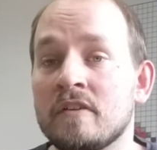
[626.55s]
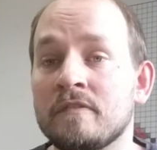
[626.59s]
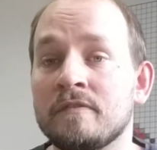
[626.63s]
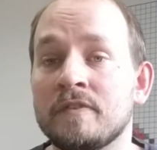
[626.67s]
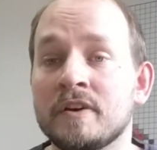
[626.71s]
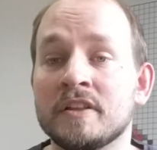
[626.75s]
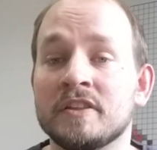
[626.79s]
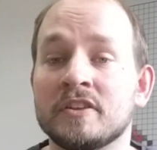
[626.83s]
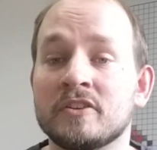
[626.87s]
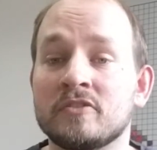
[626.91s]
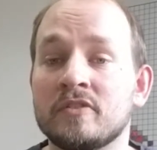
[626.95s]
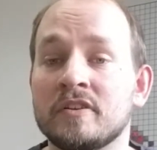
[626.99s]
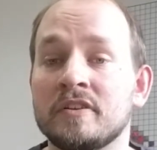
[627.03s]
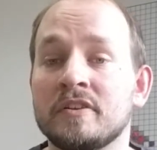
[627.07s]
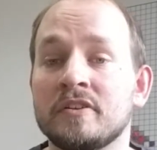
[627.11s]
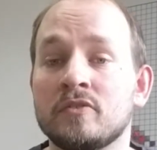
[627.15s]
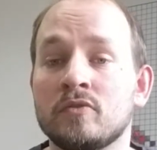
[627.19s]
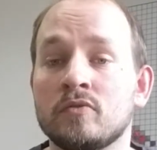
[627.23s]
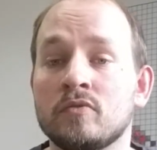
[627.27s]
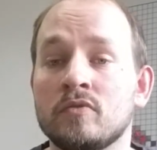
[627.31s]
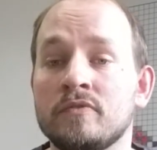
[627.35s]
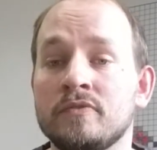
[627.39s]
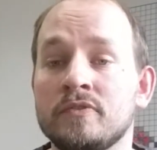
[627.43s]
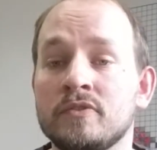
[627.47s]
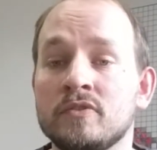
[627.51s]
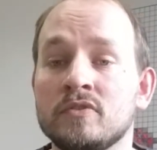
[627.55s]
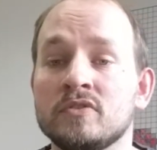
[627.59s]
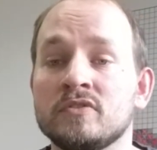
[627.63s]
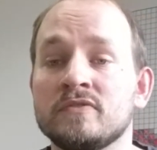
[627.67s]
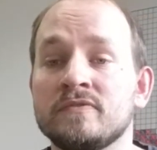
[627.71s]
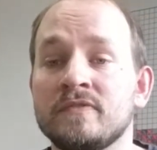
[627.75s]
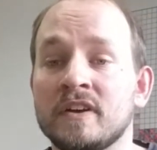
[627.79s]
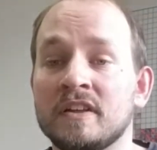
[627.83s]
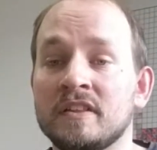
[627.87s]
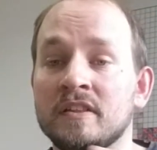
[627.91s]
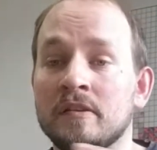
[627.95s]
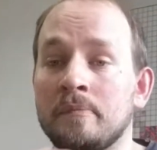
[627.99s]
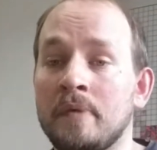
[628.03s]
find the critical reviews,
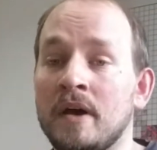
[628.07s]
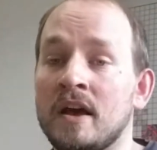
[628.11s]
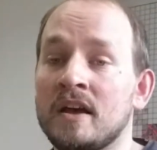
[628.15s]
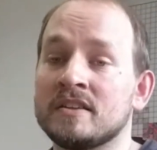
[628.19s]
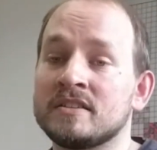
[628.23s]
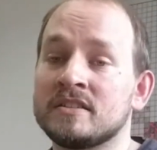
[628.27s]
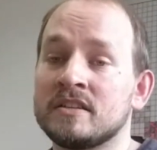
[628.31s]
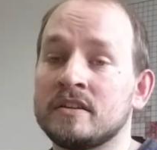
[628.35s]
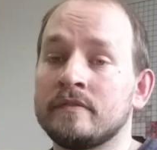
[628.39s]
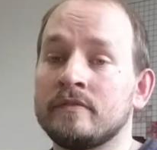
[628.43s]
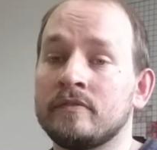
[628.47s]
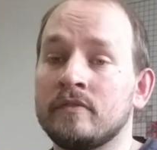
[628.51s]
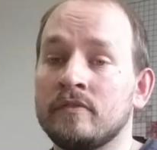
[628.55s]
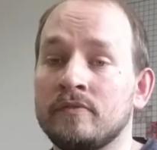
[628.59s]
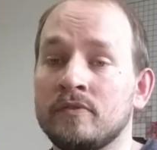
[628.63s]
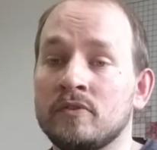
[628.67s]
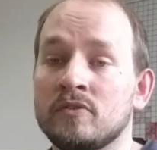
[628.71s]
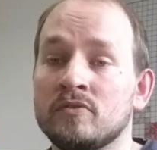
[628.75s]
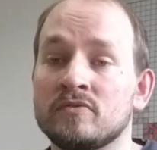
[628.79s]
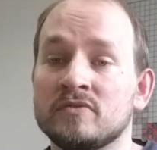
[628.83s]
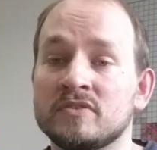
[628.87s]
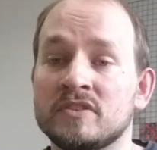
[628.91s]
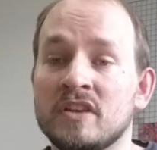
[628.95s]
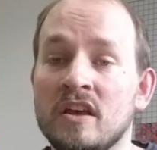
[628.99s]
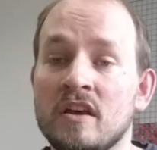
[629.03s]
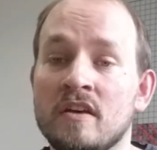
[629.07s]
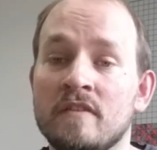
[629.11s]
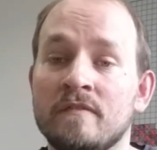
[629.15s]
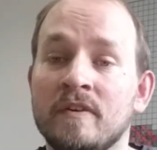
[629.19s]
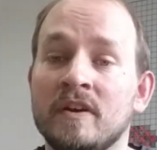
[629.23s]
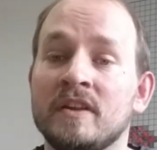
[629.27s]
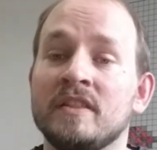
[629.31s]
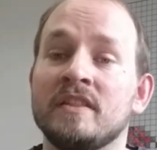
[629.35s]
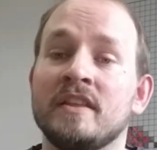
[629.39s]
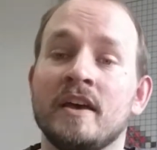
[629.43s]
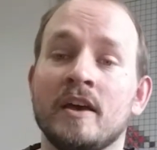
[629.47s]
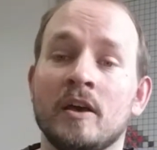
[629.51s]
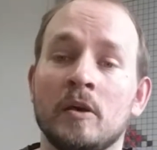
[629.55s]
find the positive reviews,
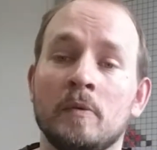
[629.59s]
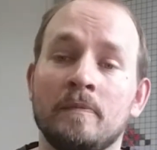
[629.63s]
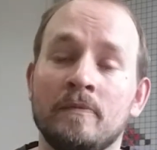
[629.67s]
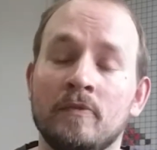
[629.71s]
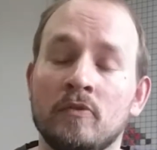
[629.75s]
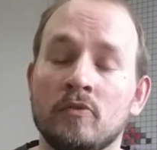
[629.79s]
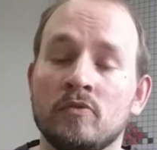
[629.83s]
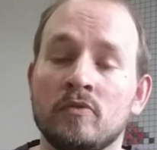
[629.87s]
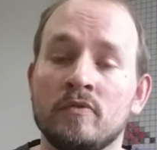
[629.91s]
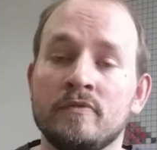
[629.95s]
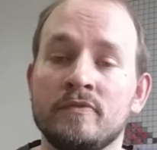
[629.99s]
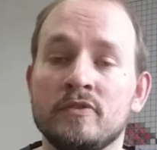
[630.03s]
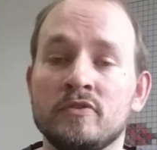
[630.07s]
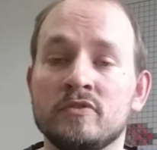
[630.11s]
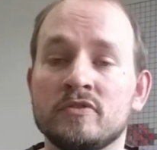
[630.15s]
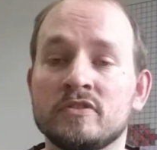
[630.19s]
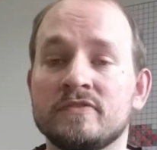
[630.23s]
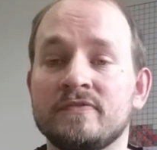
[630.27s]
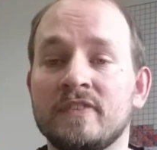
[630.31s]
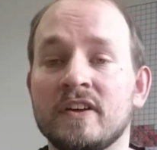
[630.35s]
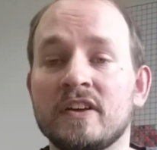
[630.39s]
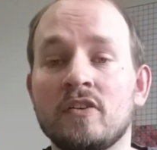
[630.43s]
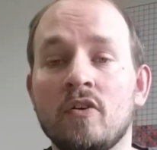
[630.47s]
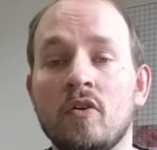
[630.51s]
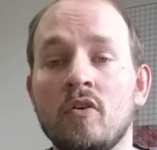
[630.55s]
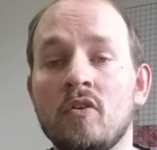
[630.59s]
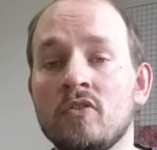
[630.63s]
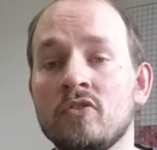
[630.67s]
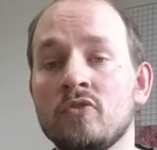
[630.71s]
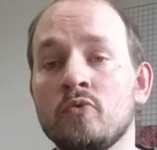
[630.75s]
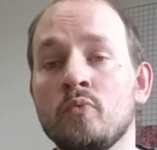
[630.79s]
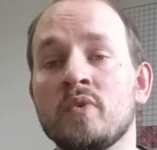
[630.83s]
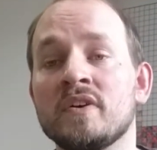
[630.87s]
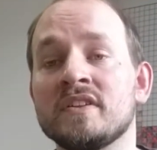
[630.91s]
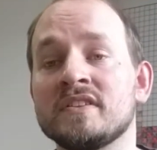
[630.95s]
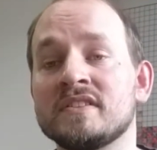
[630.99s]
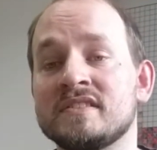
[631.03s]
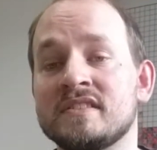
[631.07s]
find the helpful reviews, find all the
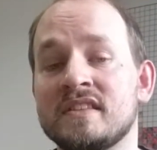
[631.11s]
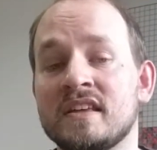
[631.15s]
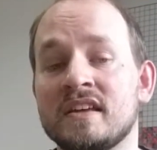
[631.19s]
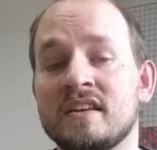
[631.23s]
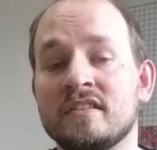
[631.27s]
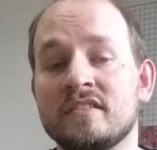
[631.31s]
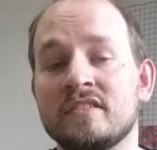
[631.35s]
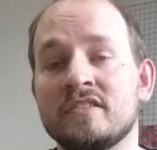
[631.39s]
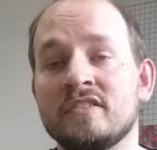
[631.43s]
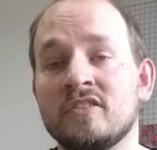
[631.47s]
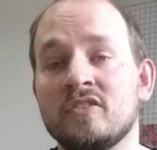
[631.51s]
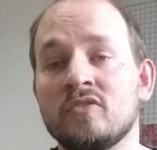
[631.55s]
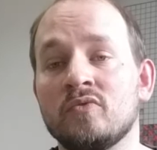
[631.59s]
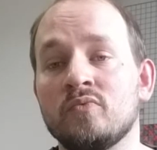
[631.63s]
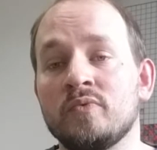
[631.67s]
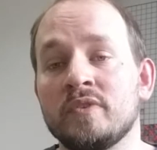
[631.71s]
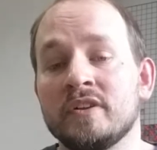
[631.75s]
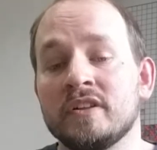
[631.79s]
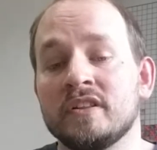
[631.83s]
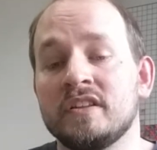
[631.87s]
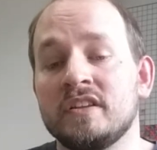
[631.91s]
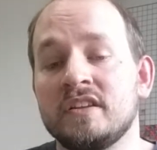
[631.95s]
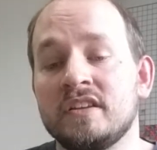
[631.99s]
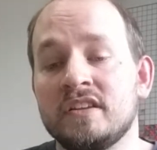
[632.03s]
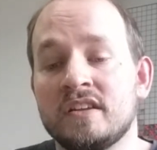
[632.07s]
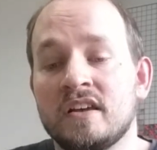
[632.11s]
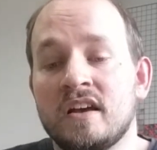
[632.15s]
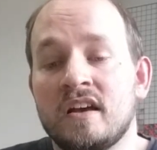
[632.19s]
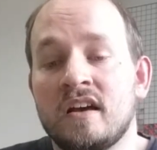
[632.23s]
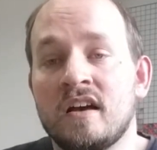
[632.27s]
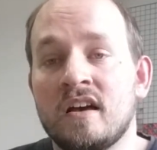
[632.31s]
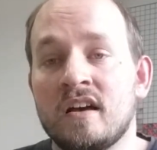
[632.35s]
ones that, really